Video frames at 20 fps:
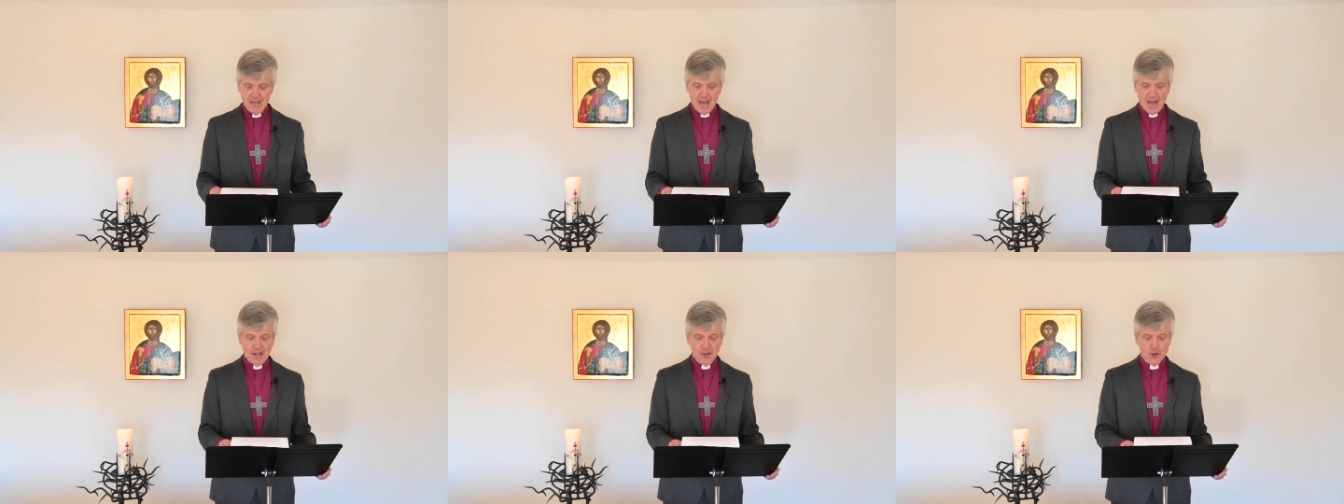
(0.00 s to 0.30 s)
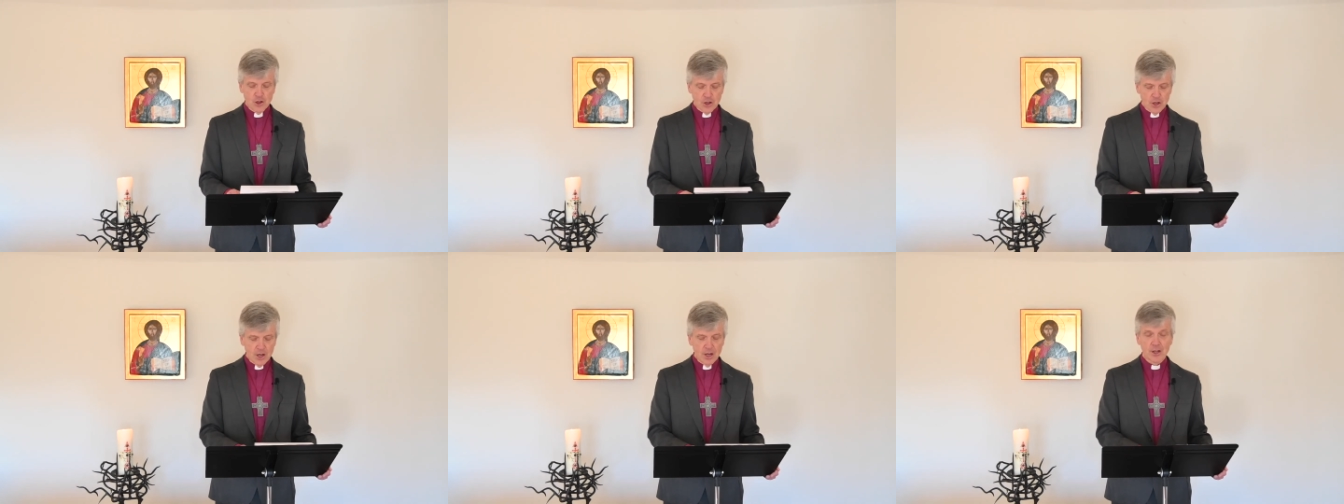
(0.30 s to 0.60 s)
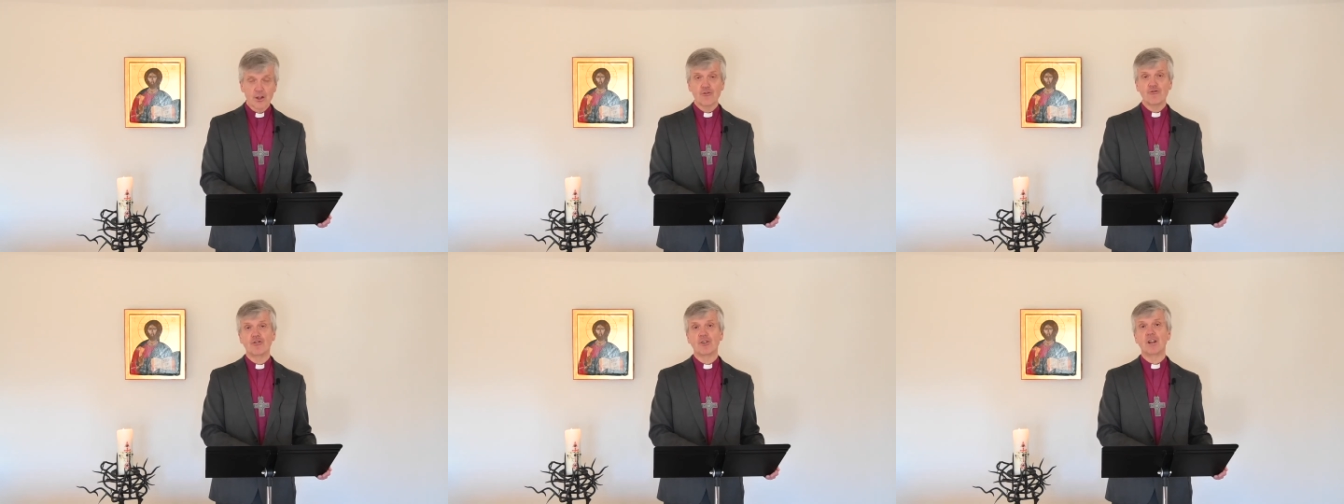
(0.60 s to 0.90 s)
and
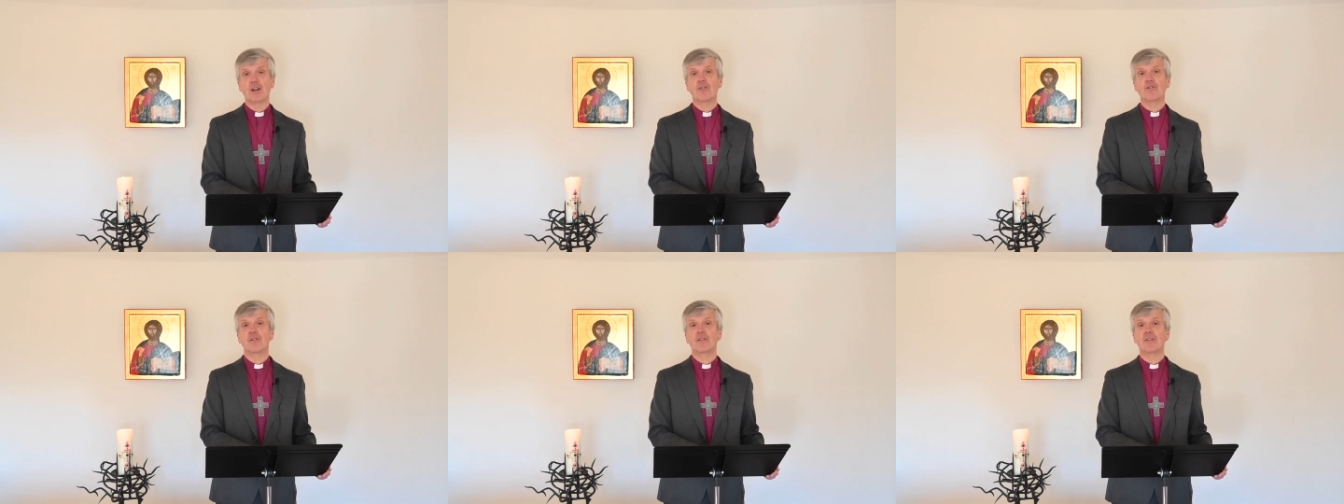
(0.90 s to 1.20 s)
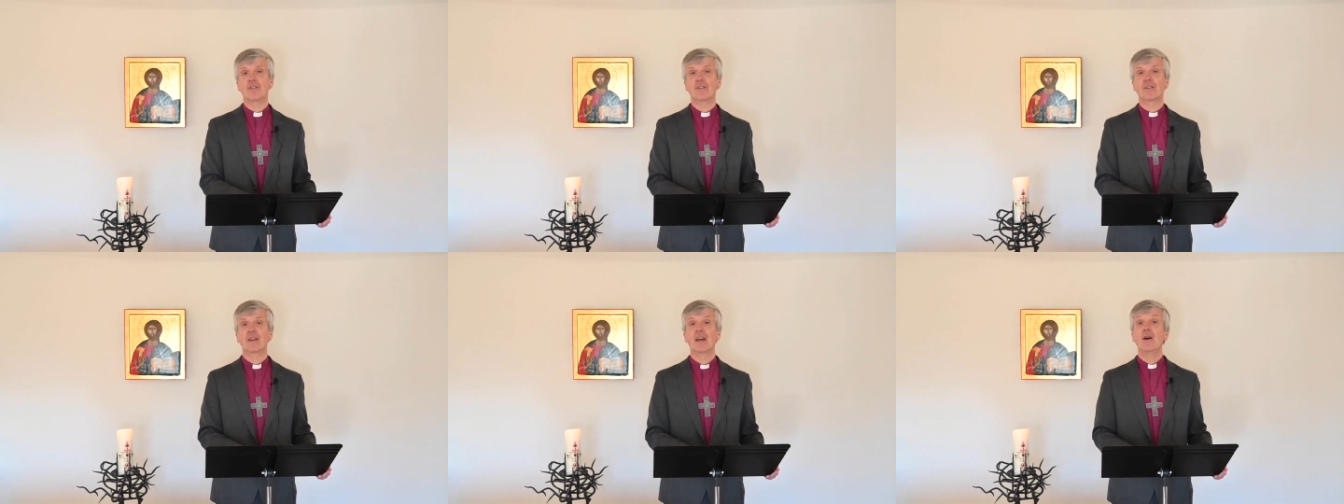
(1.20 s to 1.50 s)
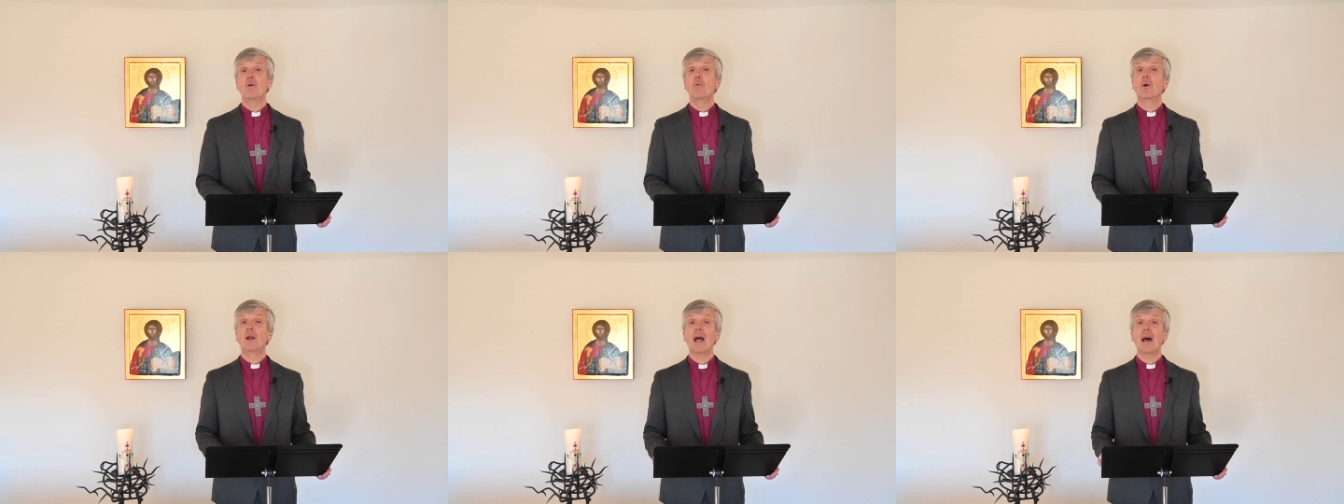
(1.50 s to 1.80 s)
church traditions
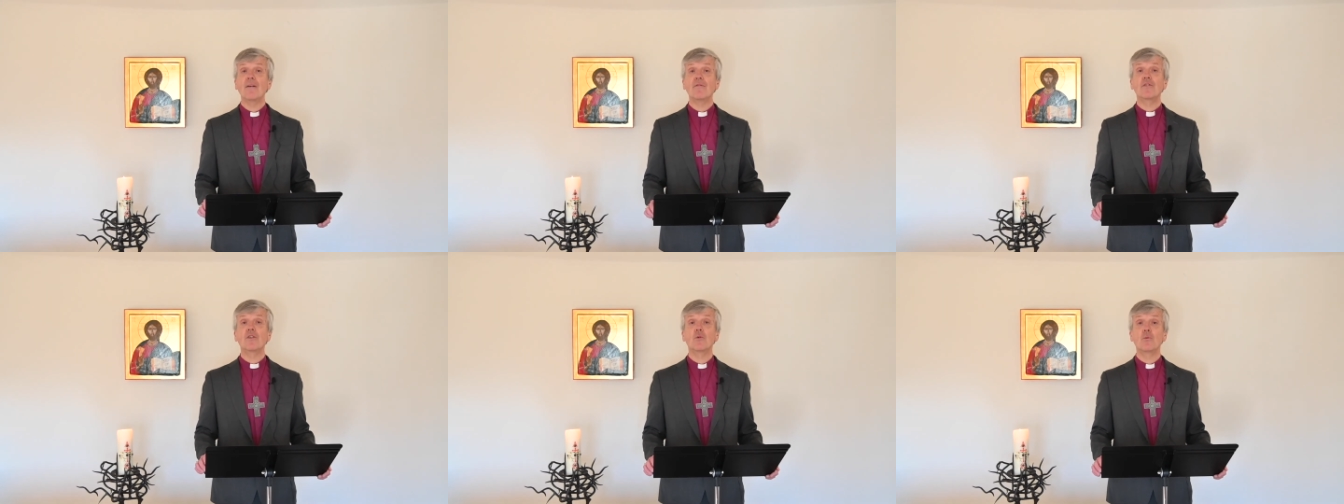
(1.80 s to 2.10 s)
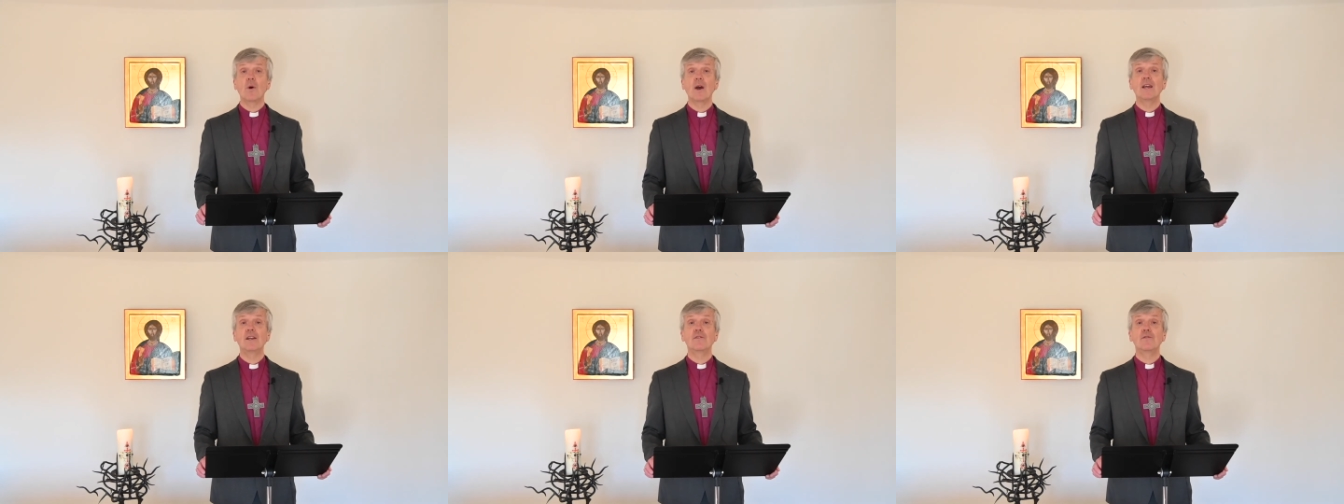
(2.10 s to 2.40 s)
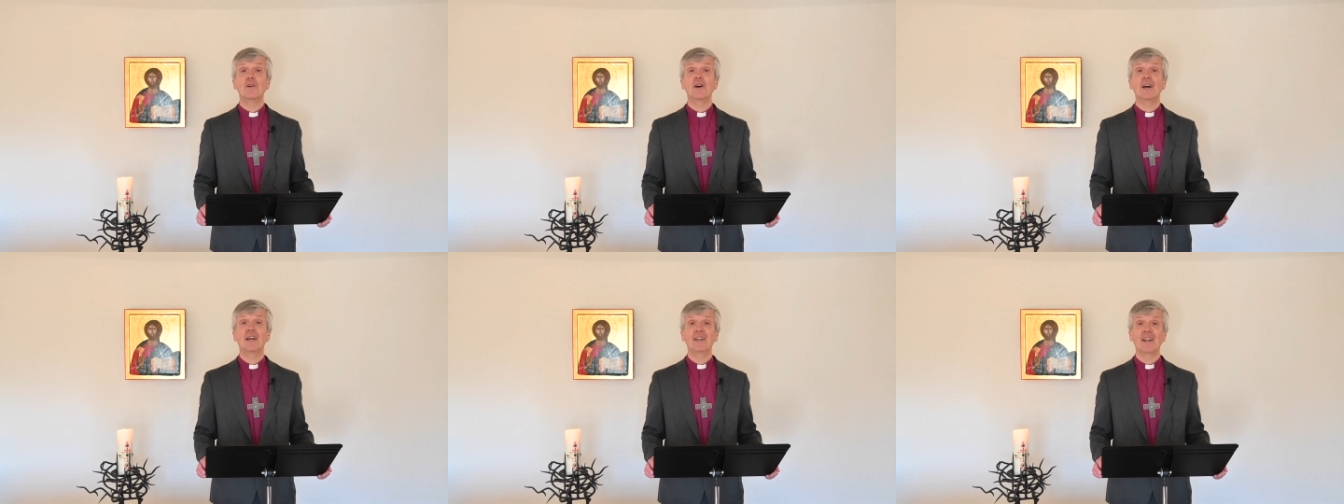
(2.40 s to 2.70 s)
will have to wait
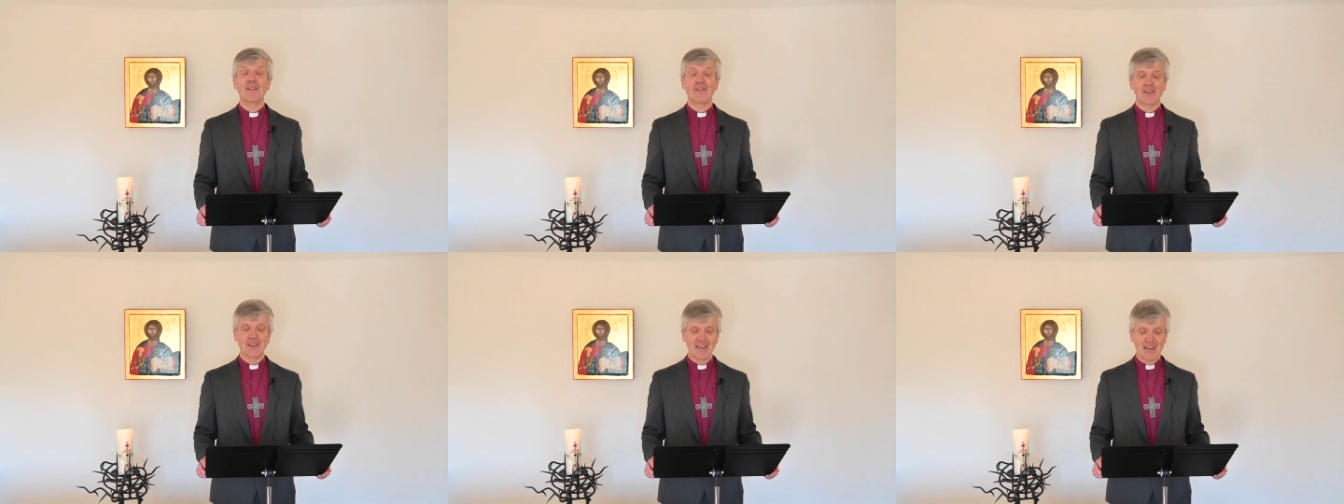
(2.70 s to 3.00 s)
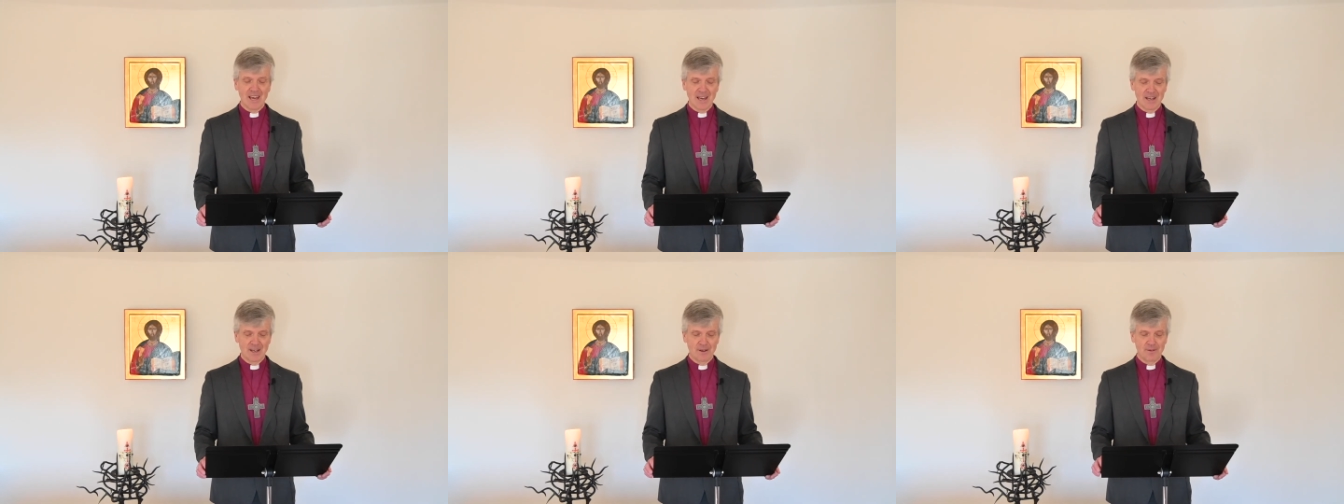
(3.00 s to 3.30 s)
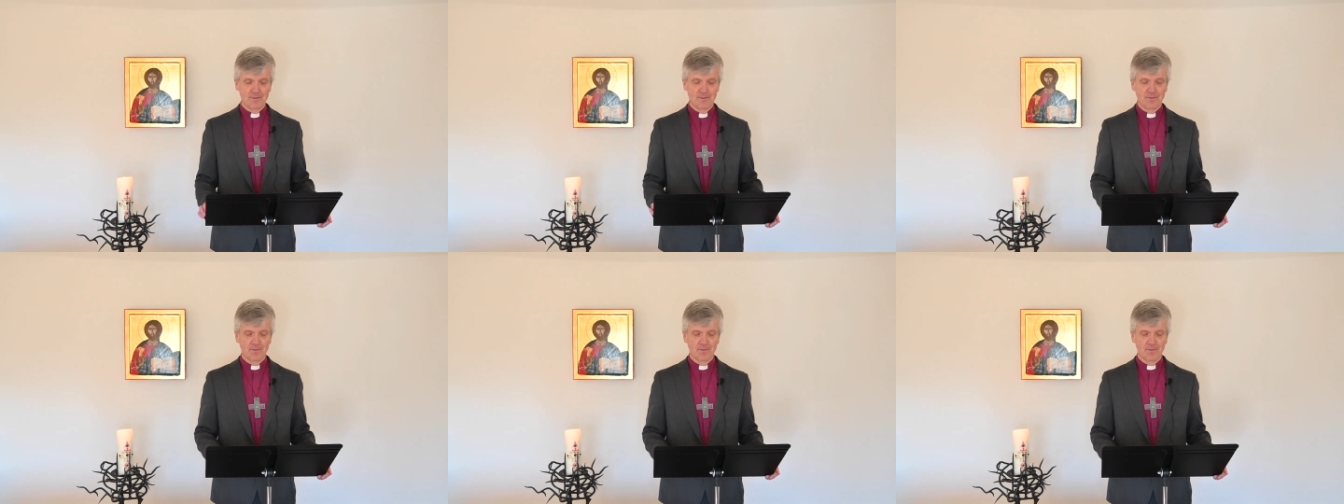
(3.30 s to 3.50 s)
for another year.